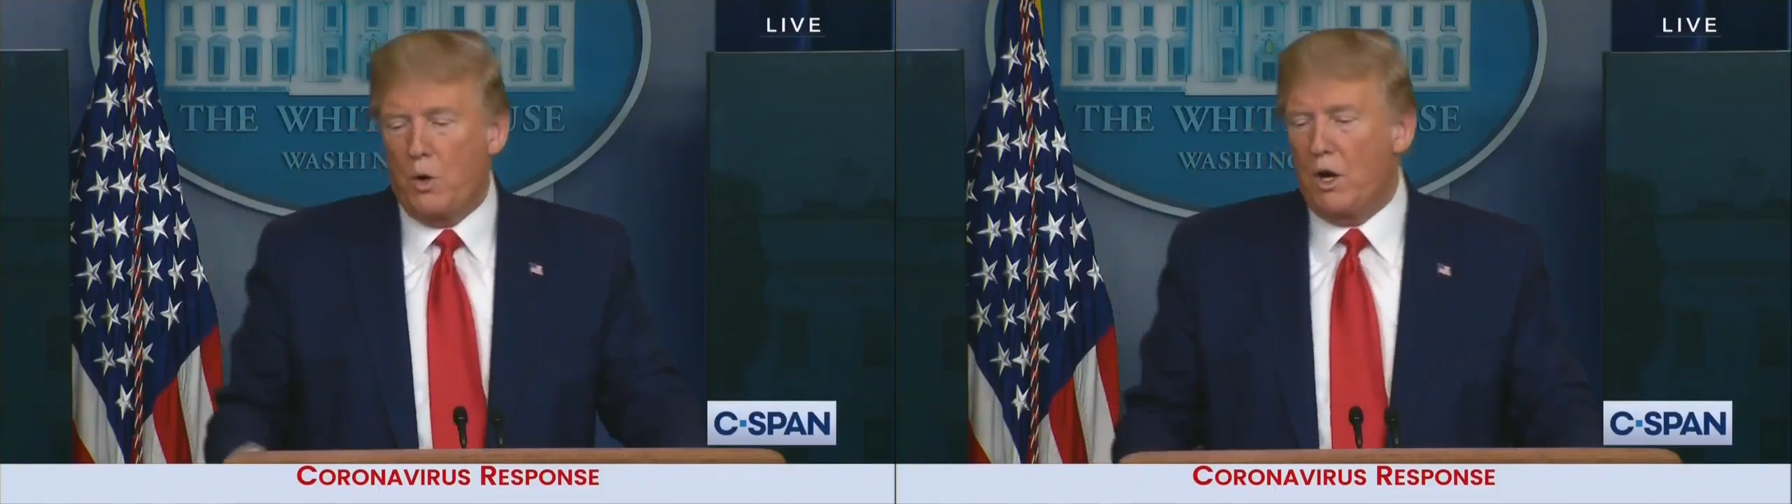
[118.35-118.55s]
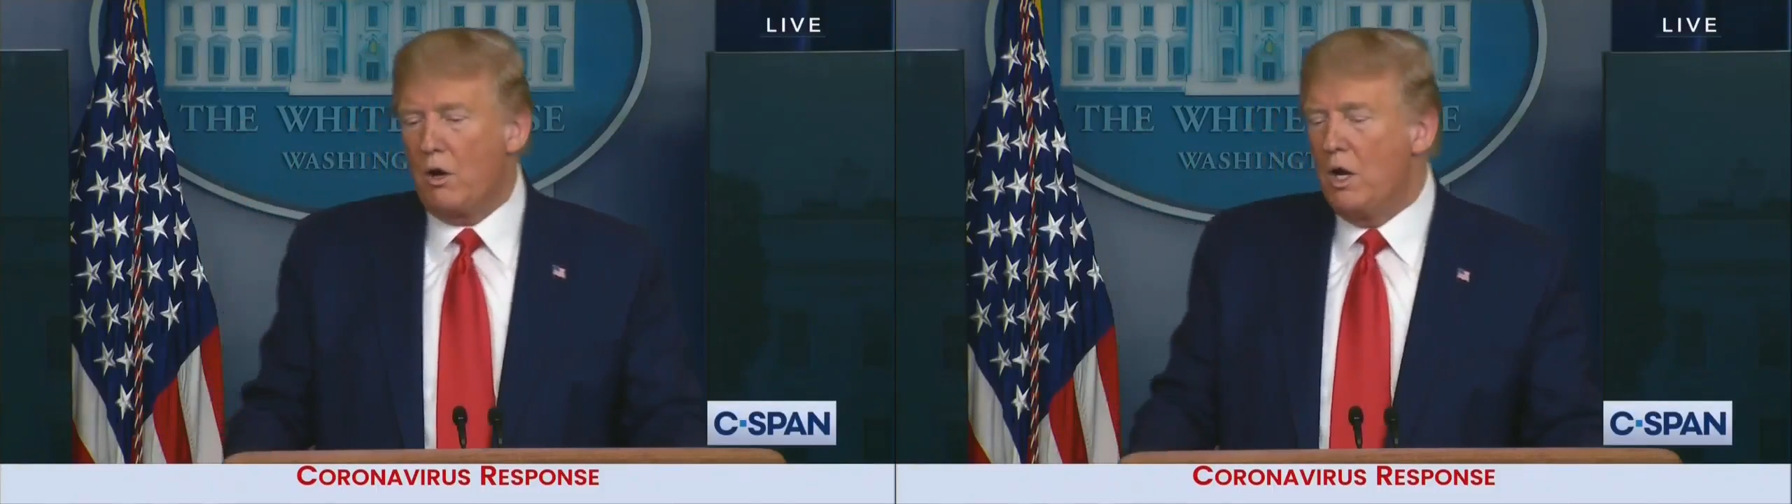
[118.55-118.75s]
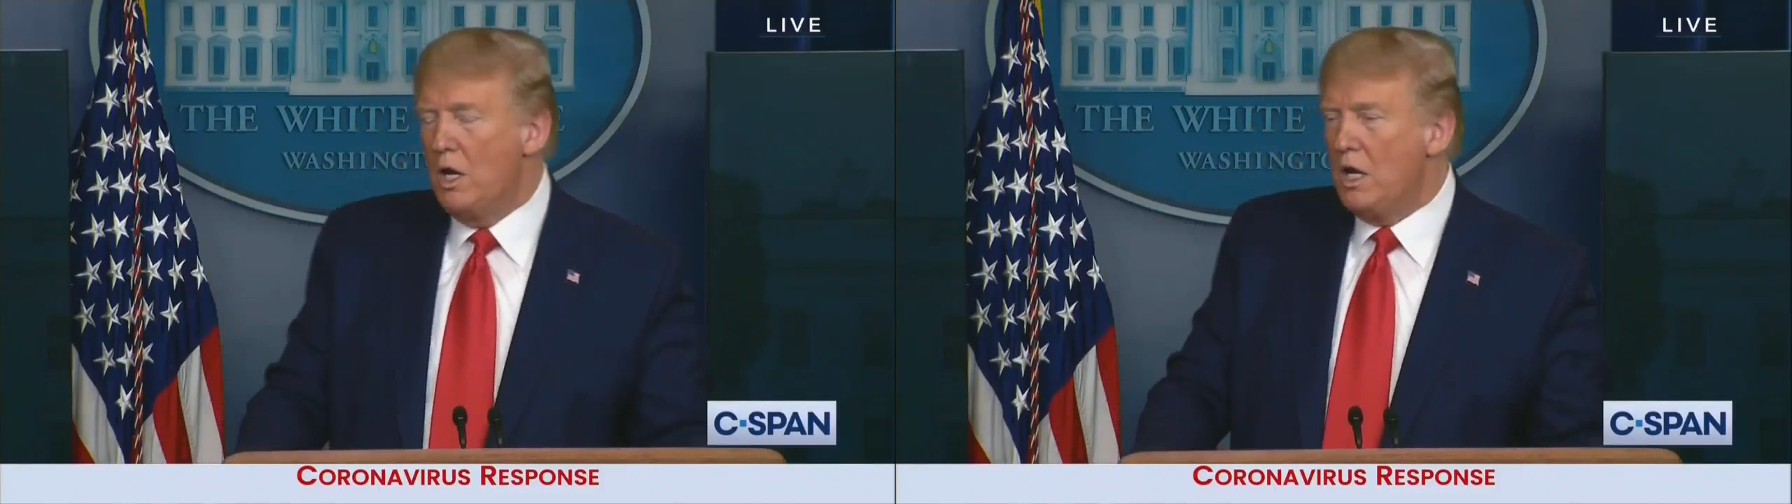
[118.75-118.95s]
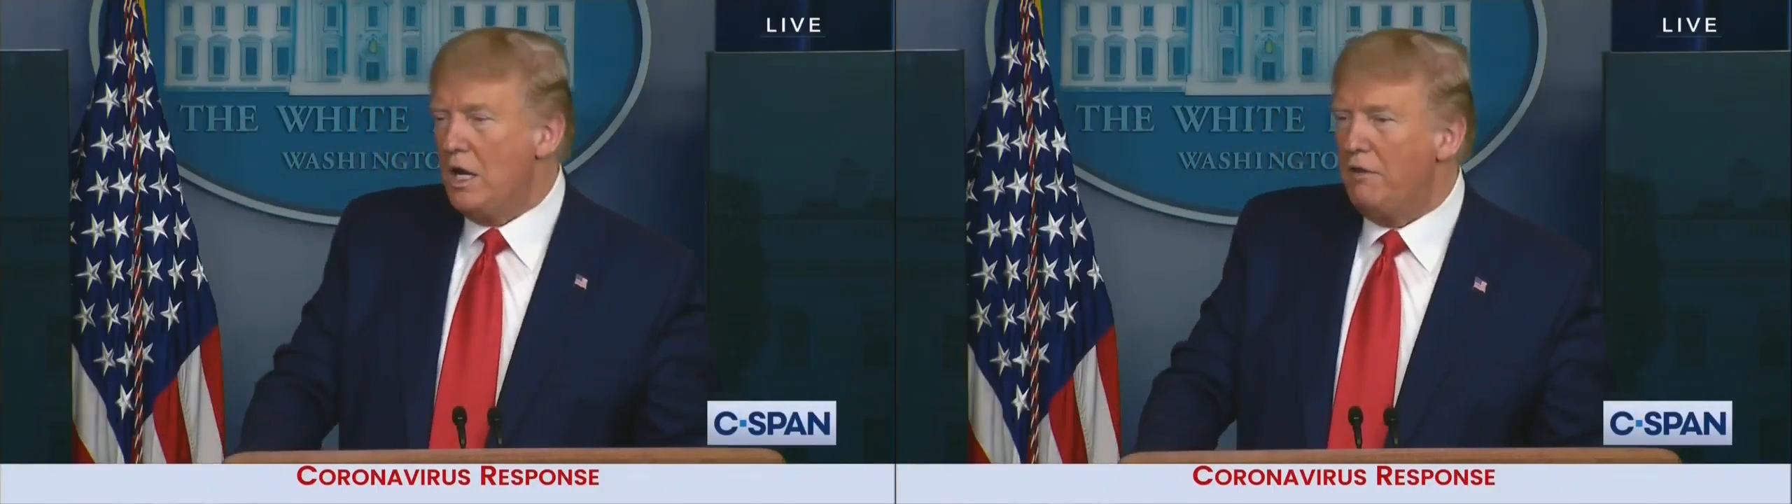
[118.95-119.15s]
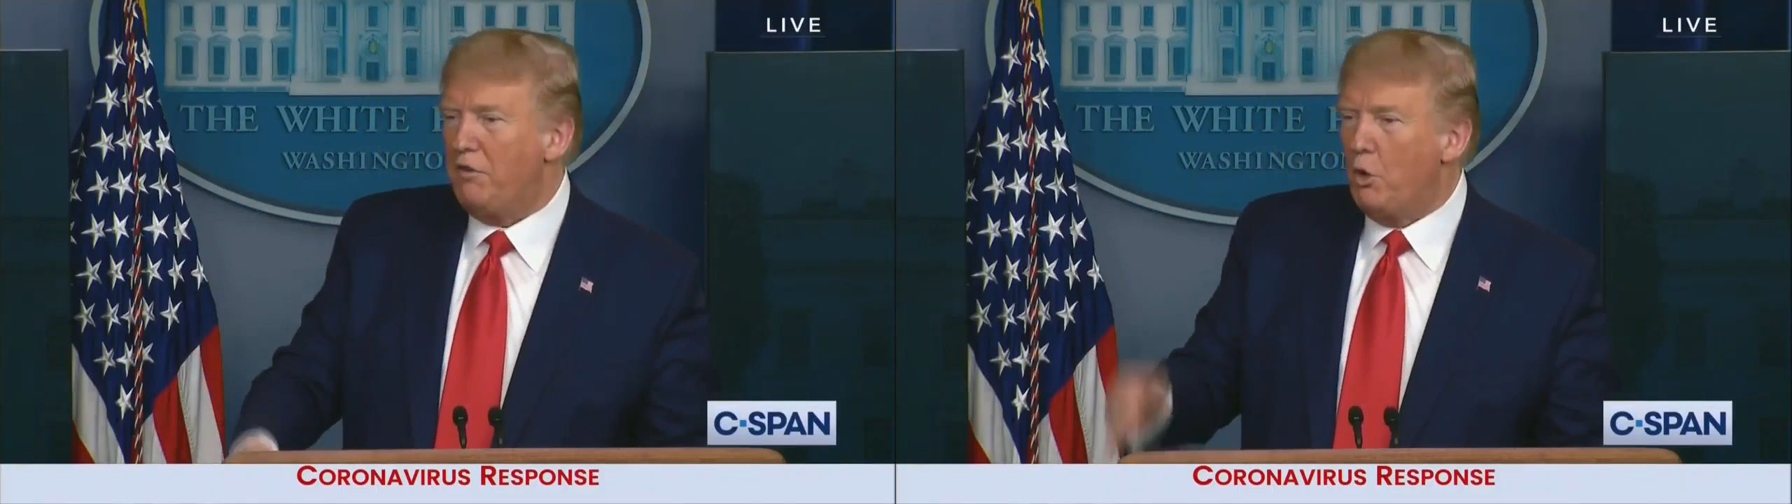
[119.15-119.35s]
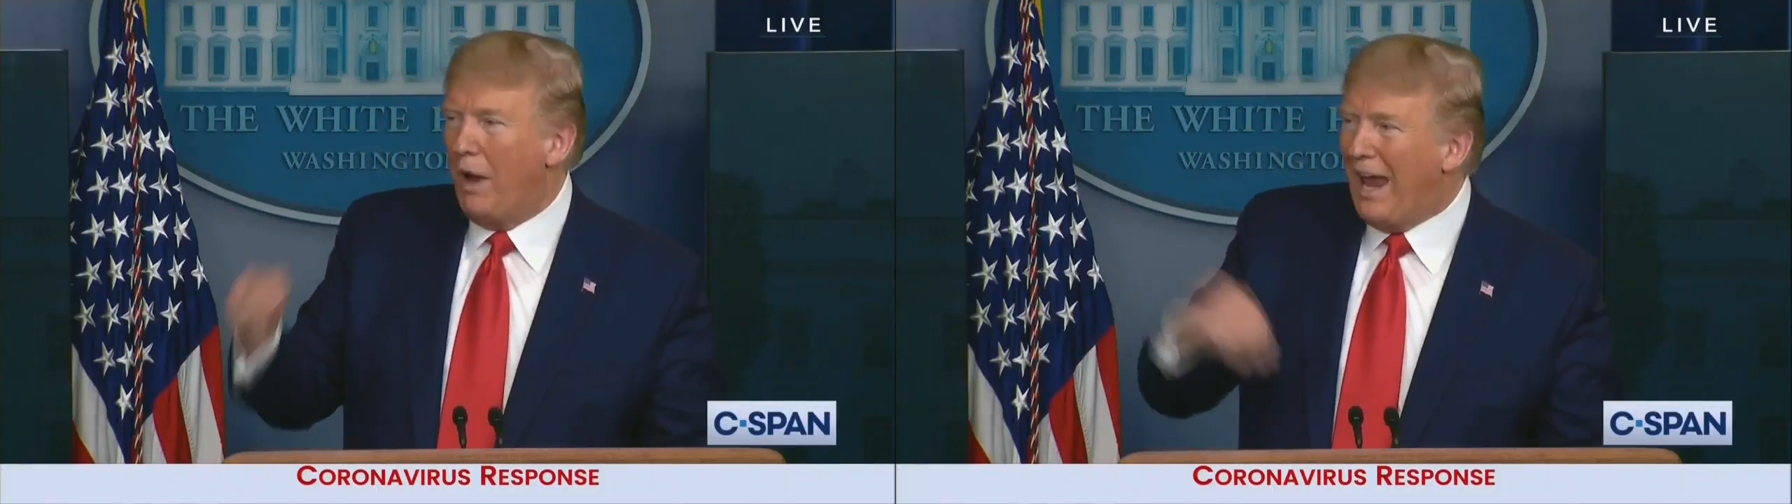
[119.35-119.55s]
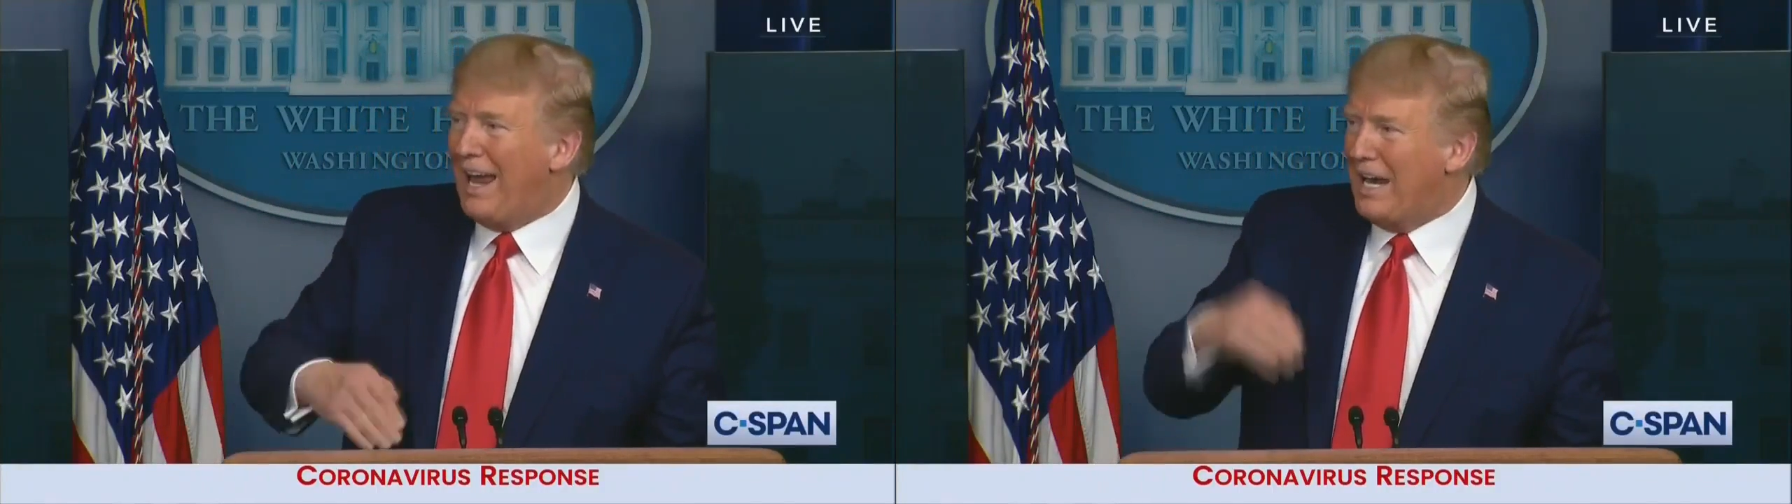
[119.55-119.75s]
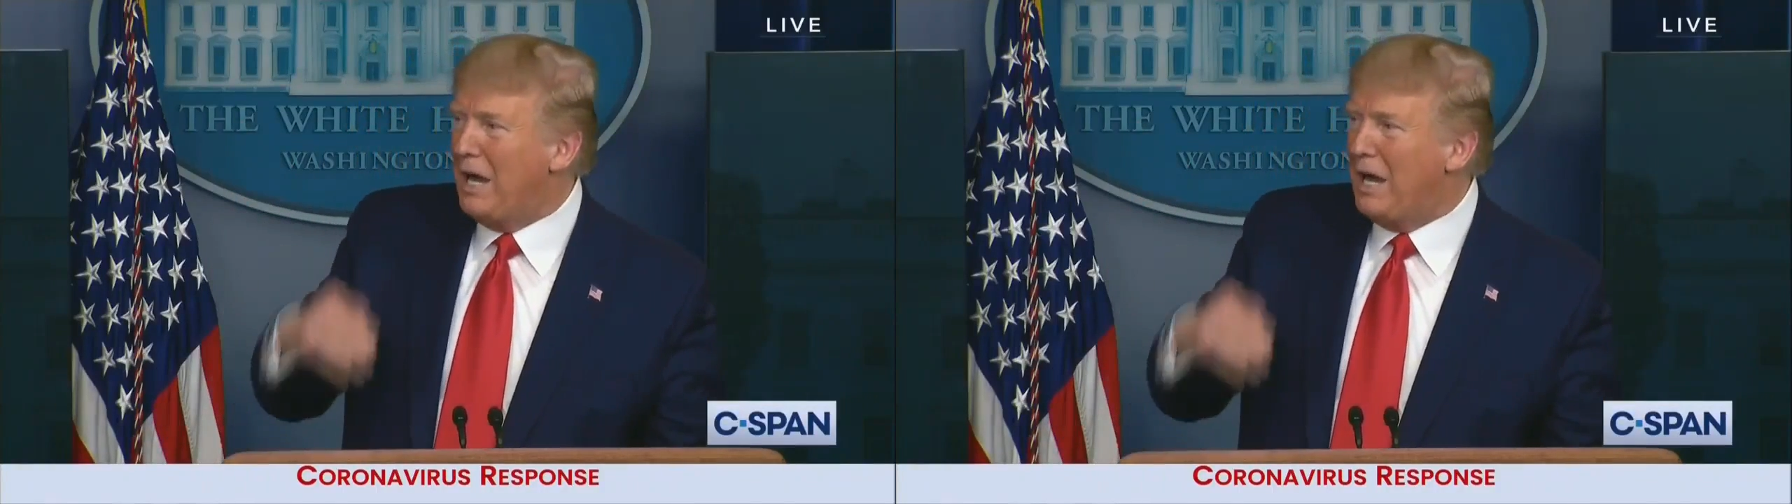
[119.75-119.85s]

where if you add